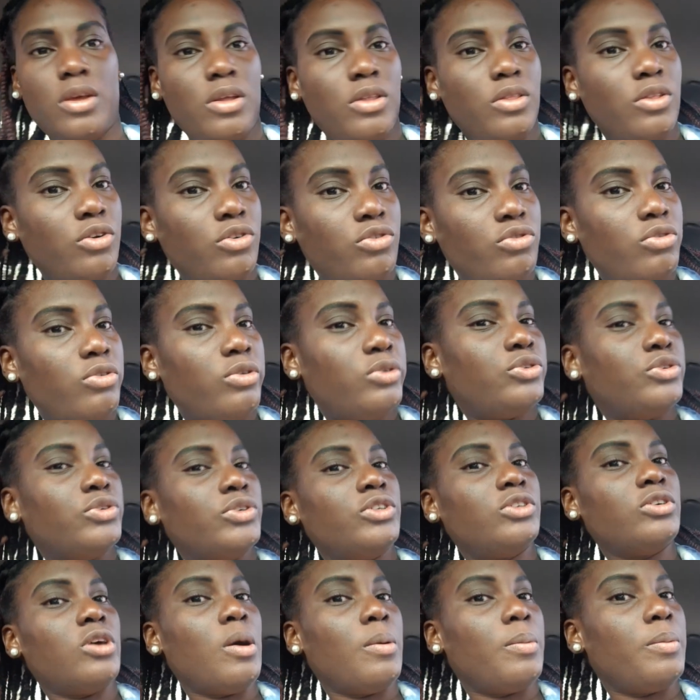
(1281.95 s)
the grocery
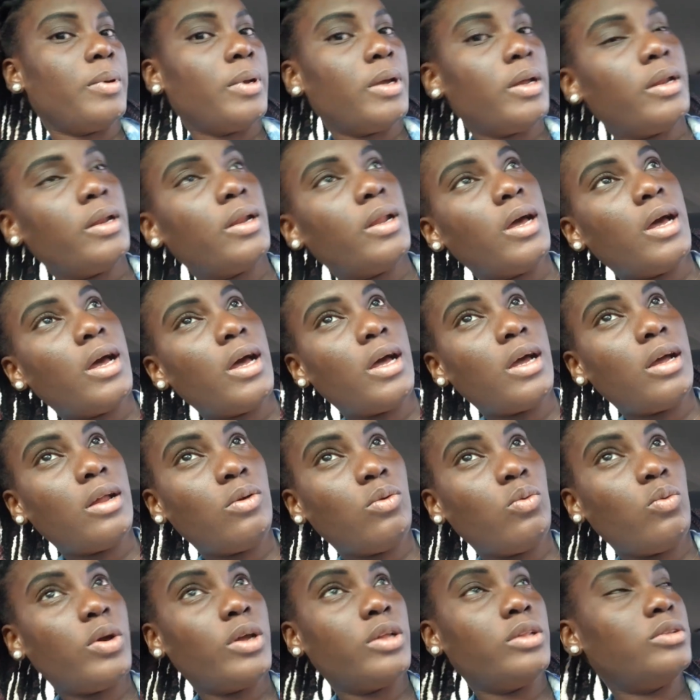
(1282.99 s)
shopping, and
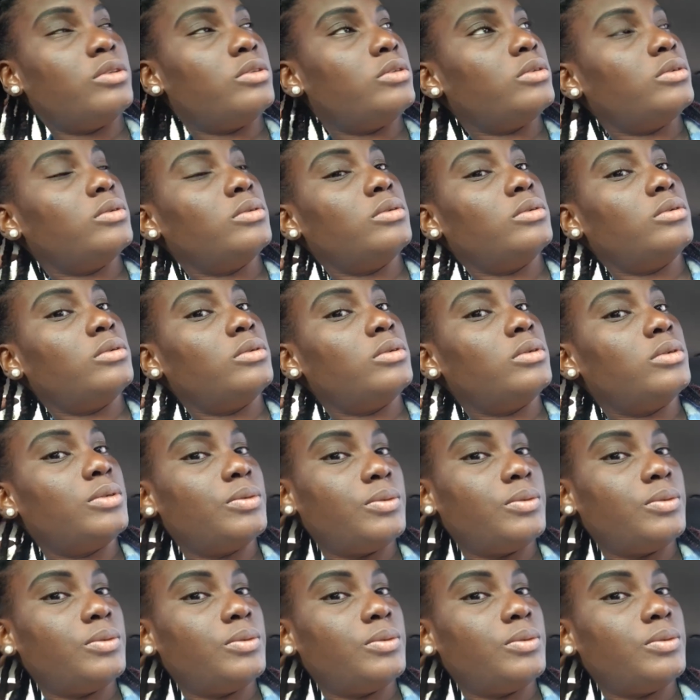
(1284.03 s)
went to